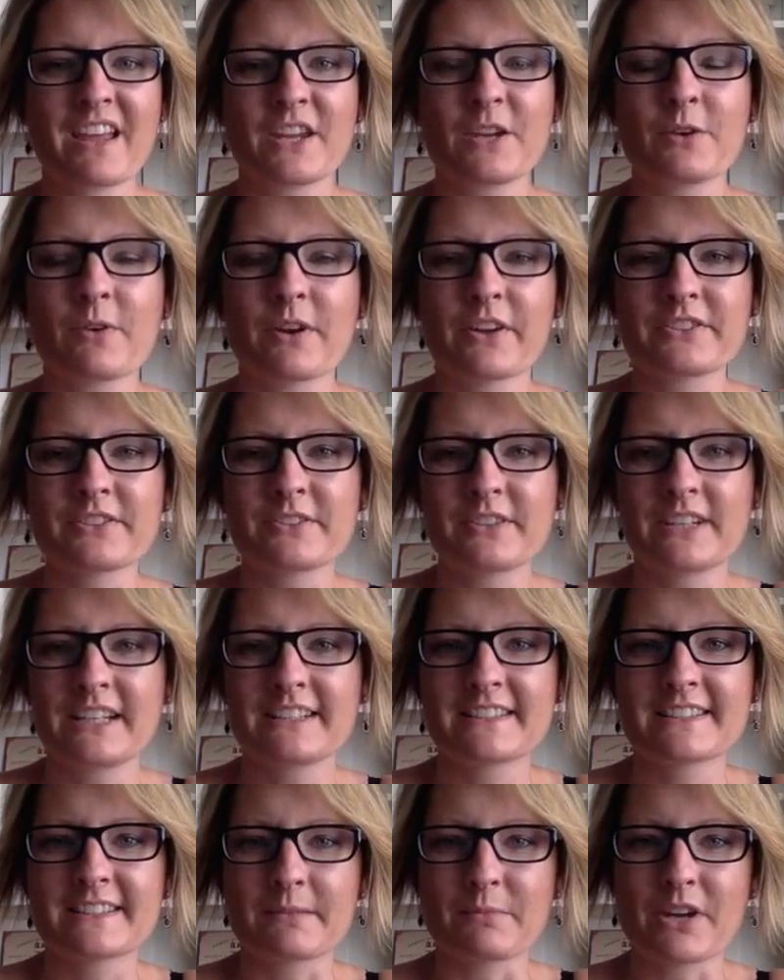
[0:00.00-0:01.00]
You also
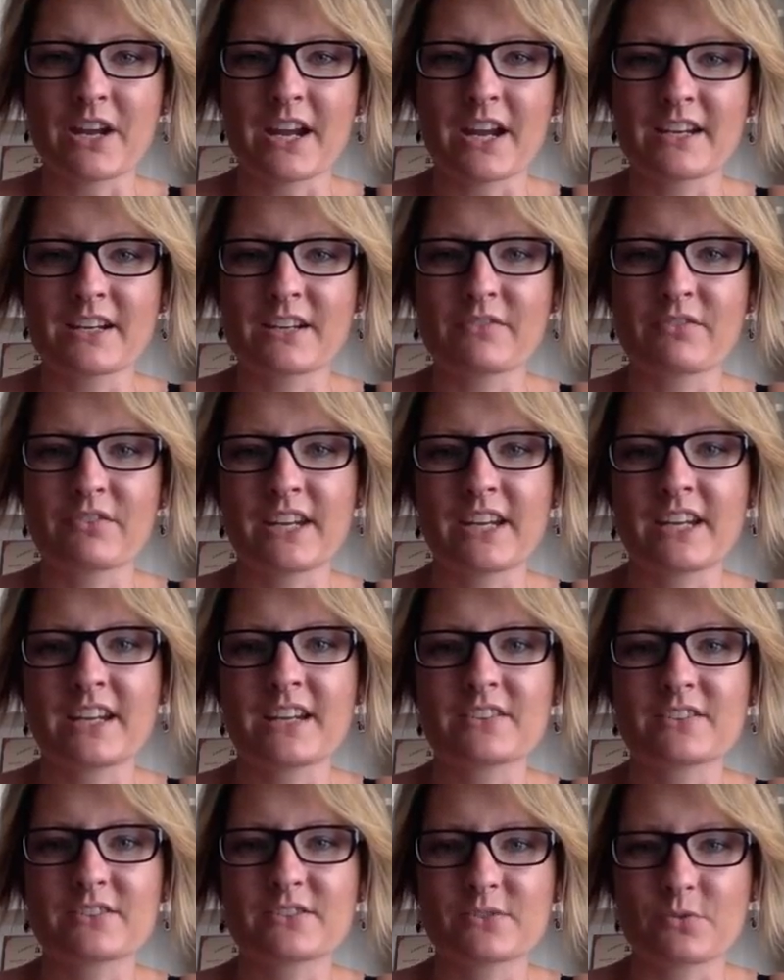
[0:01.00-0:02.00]
need some kind of
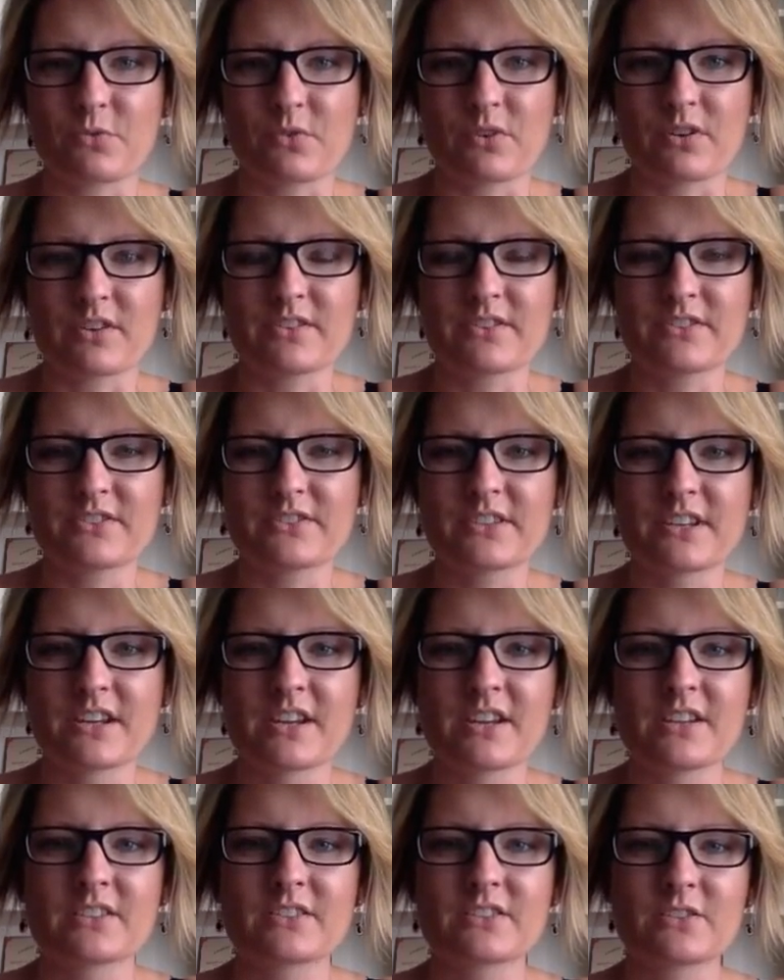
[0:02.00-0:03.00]
heat source,
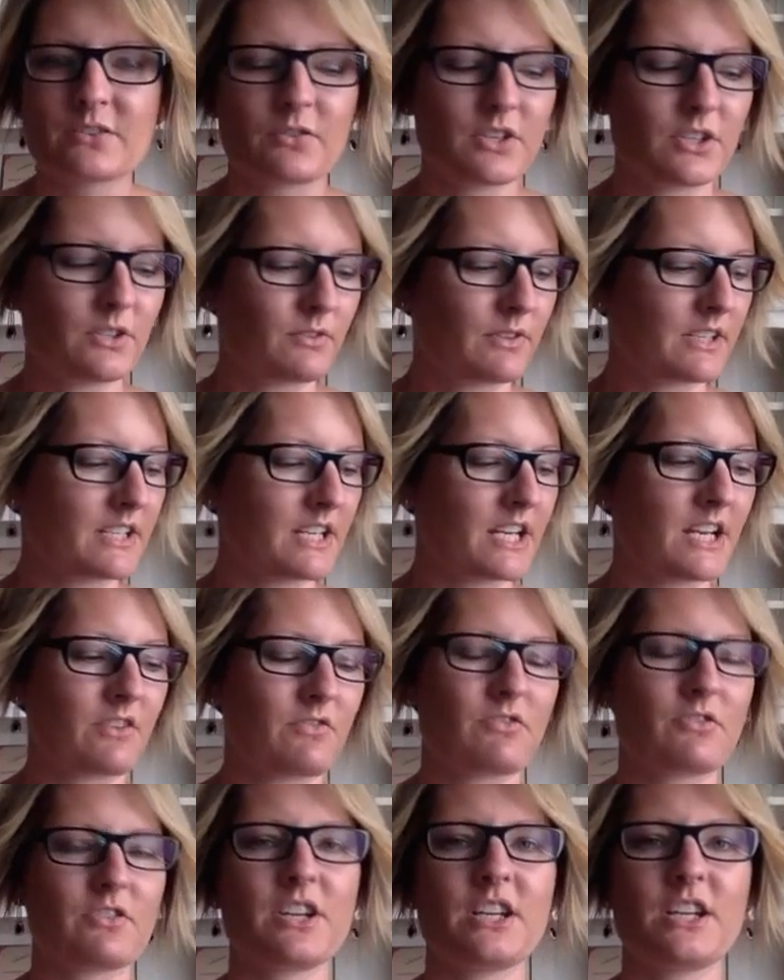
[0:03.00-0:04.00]
so you can
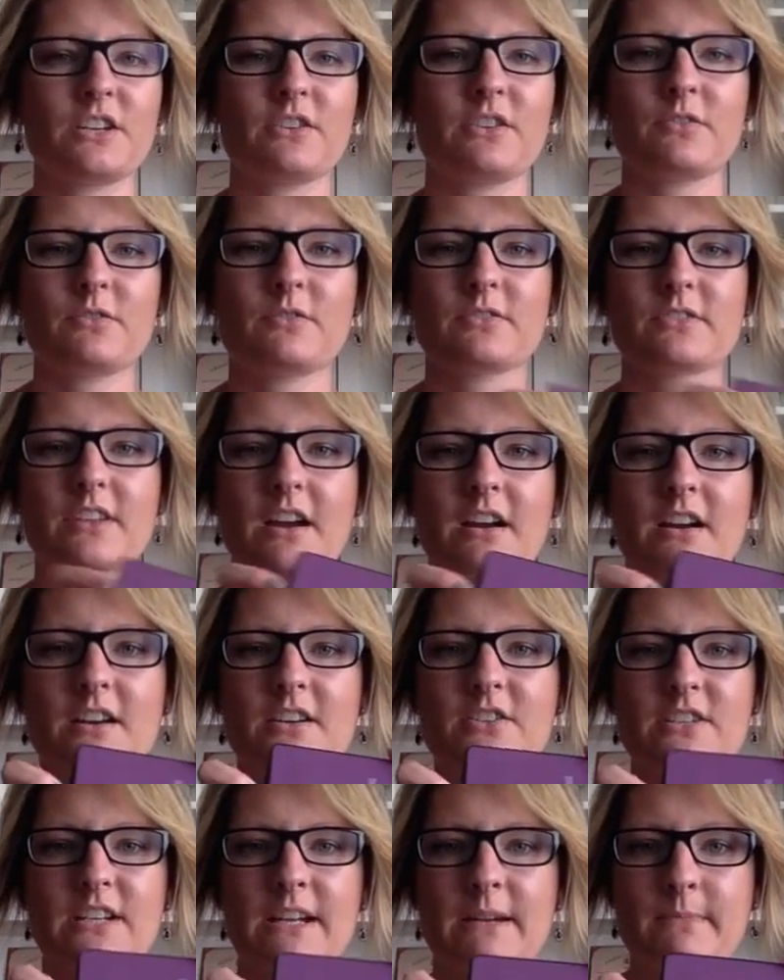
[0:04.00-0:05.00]
either use
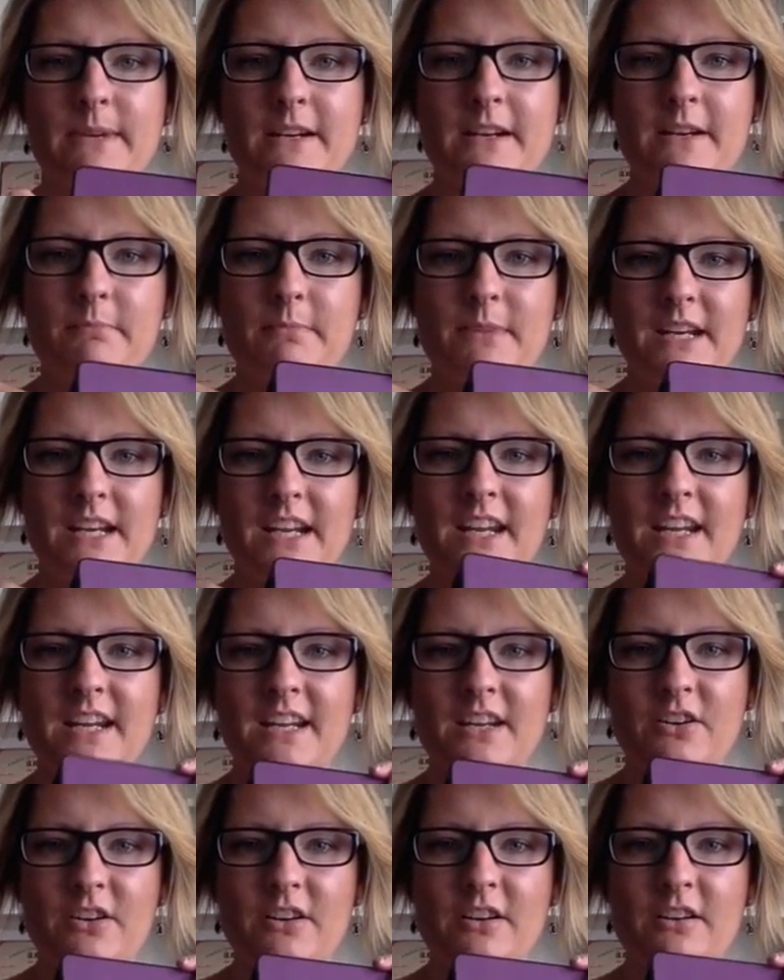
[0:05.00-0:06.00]
our Jamberry mini
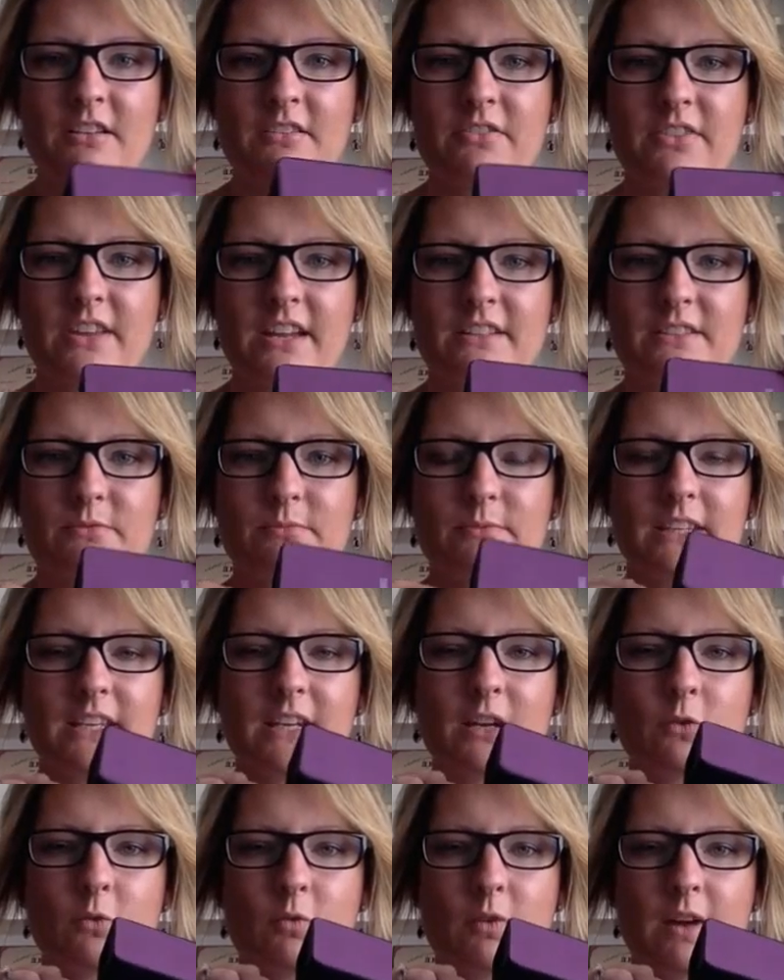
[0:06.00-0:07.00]
heater. That's
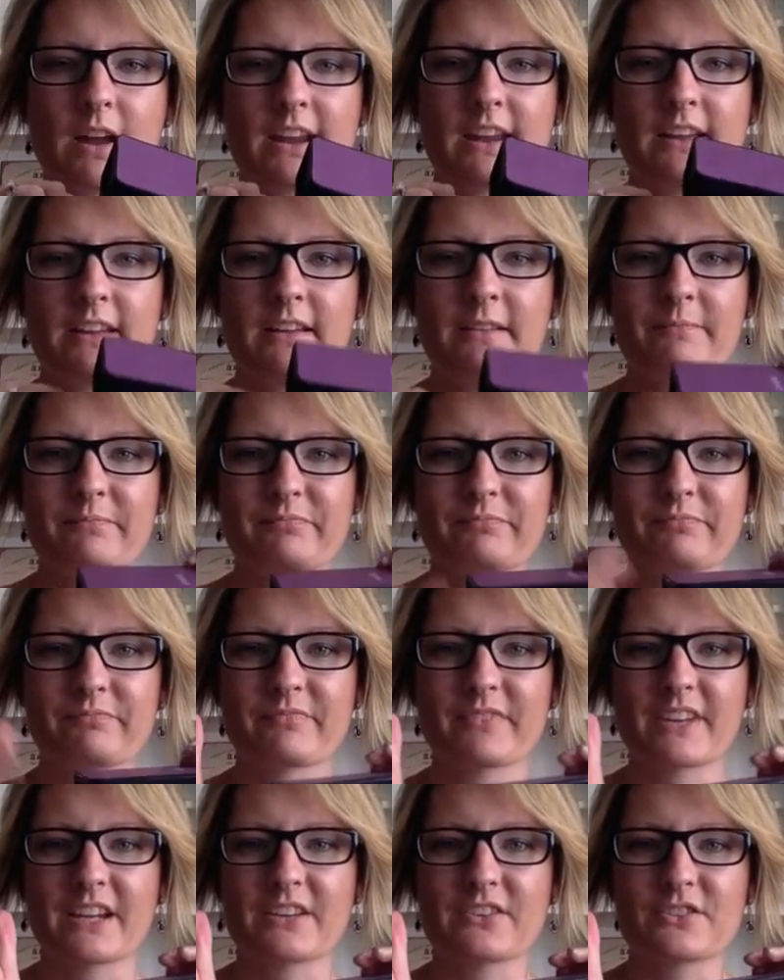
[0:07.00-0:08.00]
really quiet.
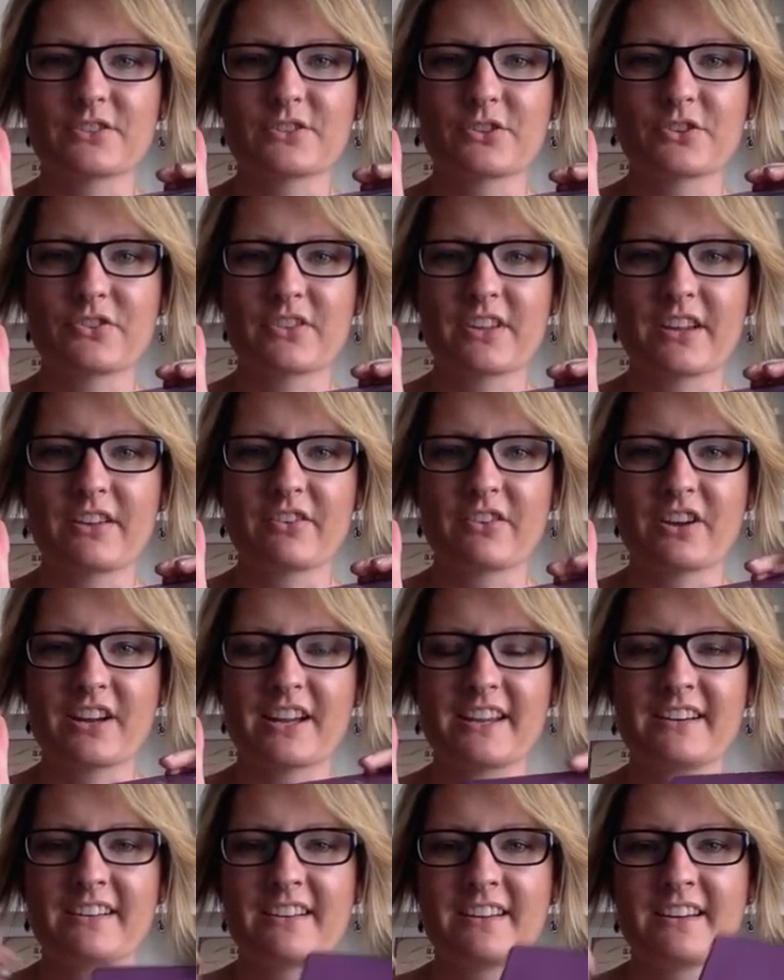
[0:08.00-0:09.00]
I just turned that
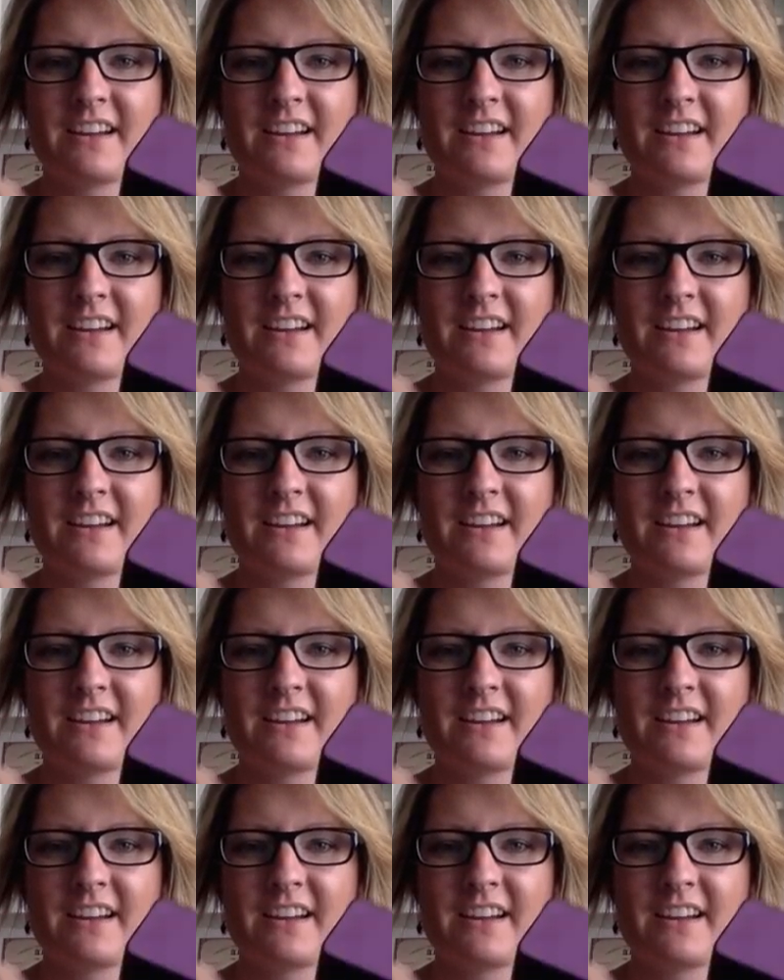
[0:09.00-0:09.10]
on.